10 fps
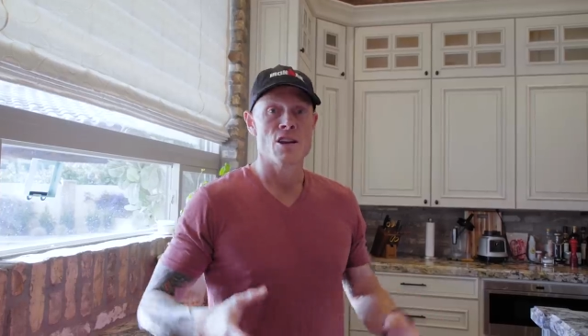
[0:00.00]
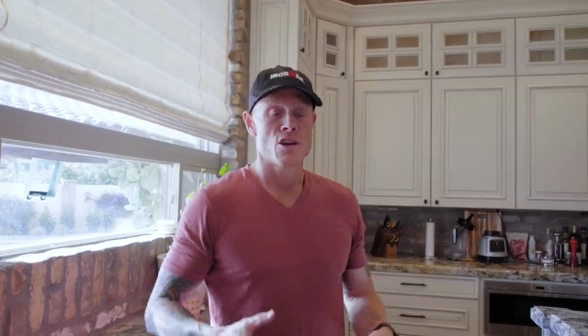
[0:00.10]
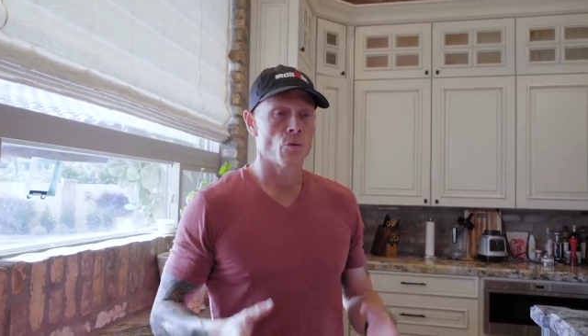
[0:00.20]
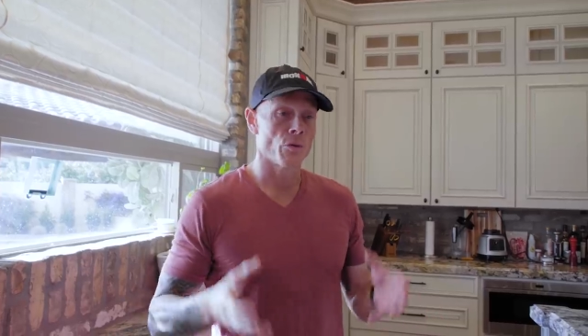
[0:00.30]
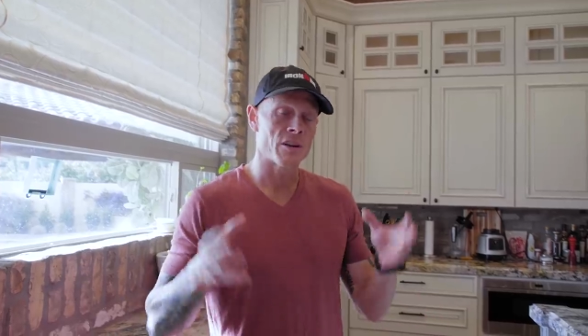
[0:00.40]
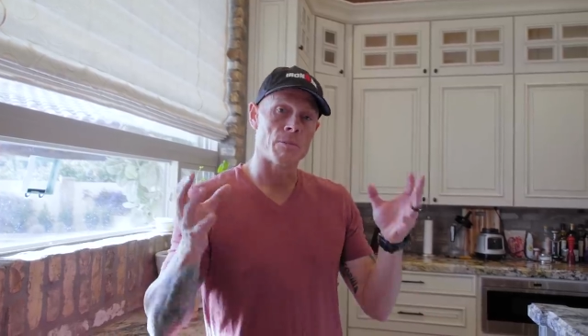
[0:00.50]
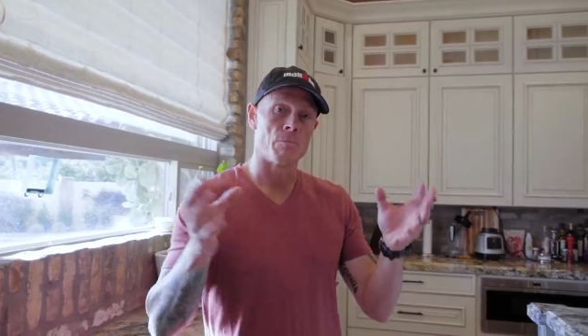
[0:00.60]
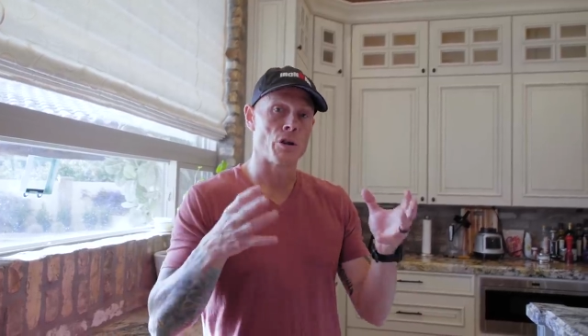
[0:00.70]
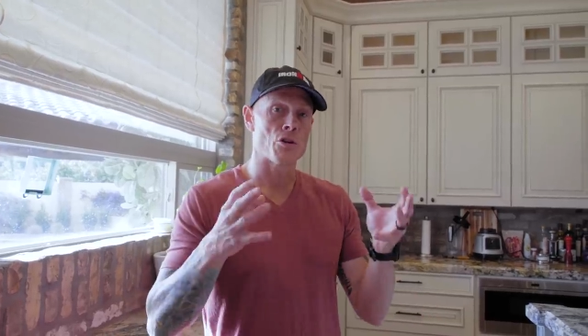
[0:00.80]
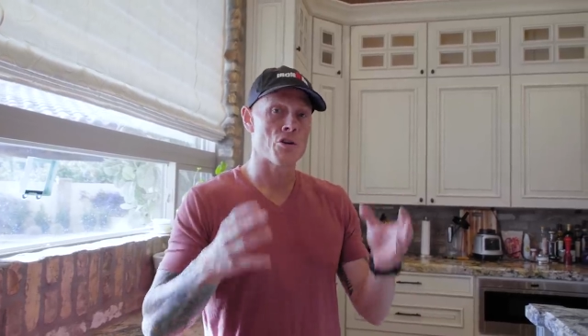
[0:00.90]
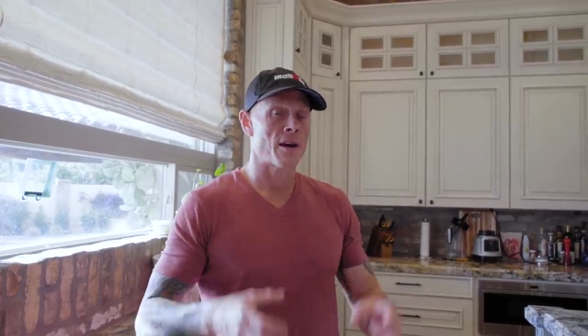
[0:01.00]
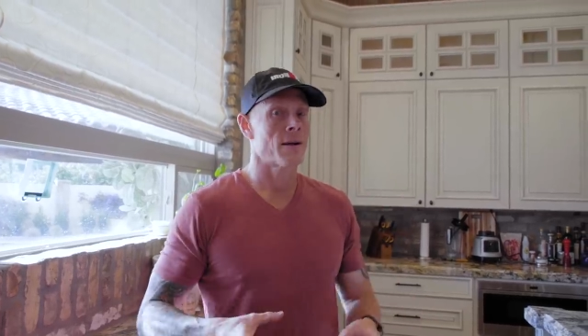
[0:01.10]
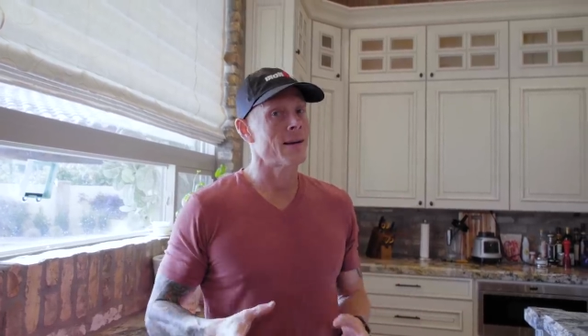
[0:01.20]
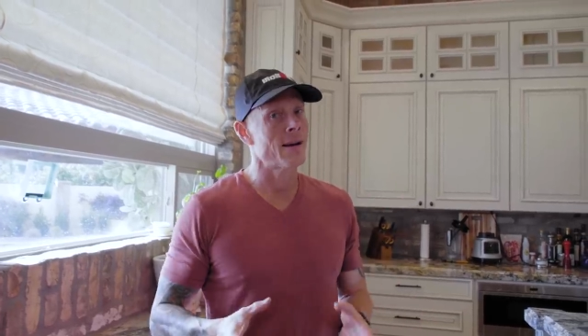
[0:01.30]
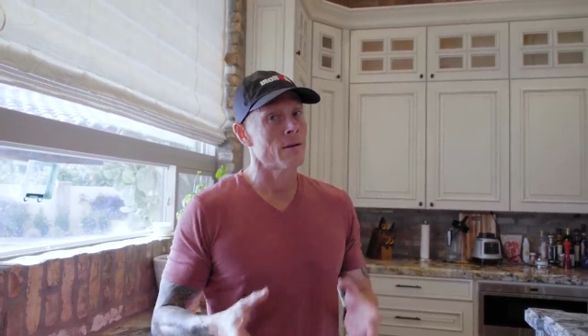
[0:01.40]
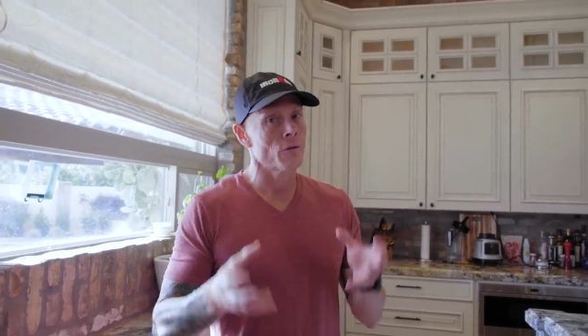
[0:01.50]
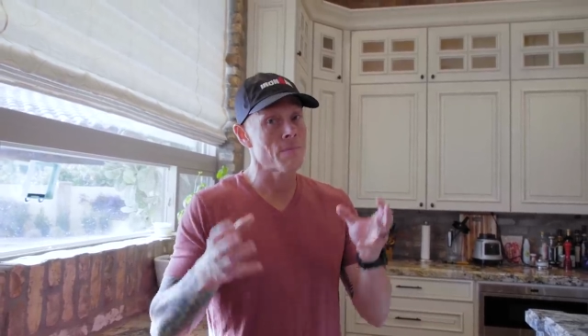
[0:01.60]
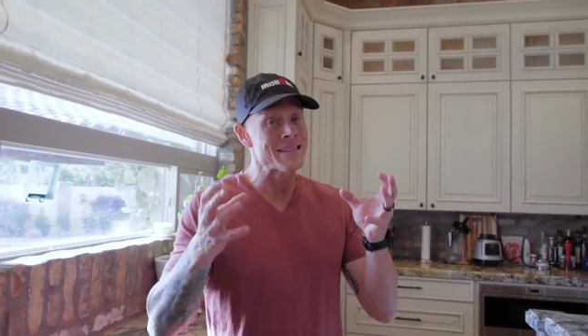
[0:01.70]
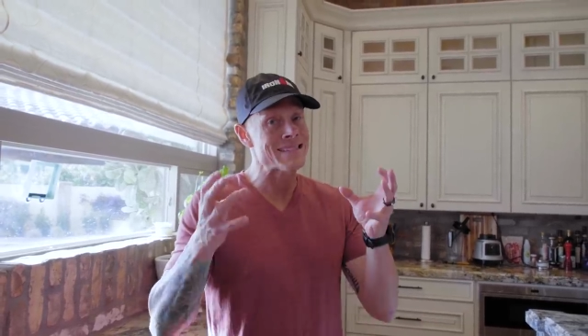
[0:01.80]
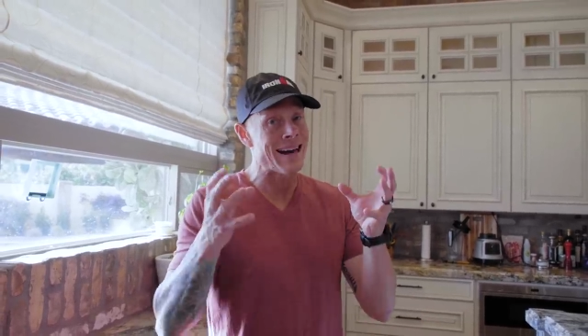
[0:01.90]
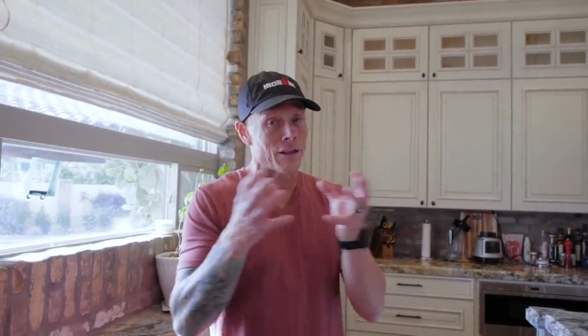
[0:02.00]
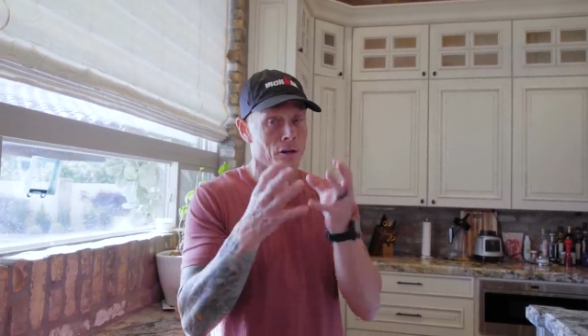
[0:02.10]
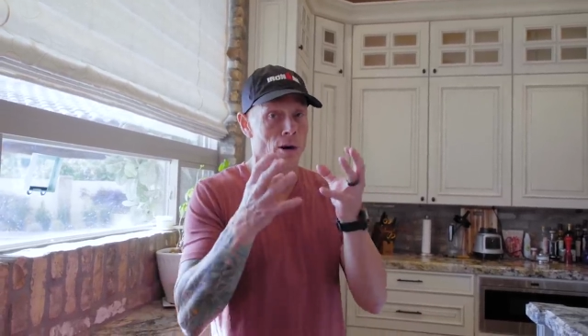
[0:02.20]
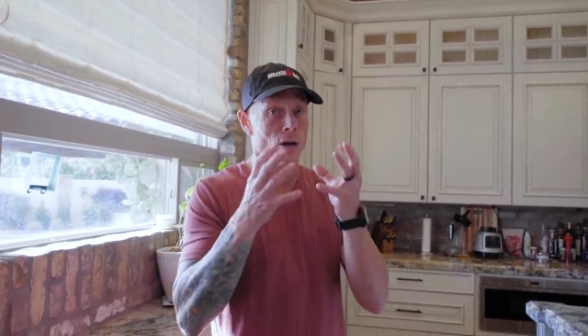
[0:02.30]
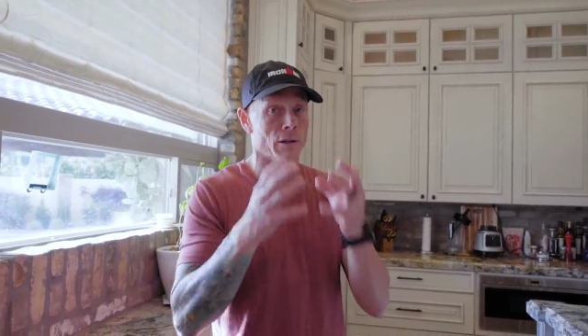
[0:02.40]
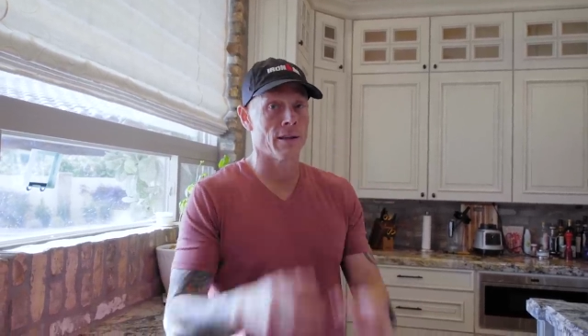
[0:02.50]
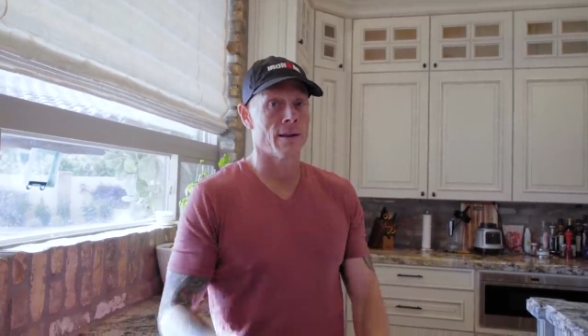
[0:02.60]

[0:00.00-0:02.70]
You know, really it's a blender. You got to kind of really be dialing them all in.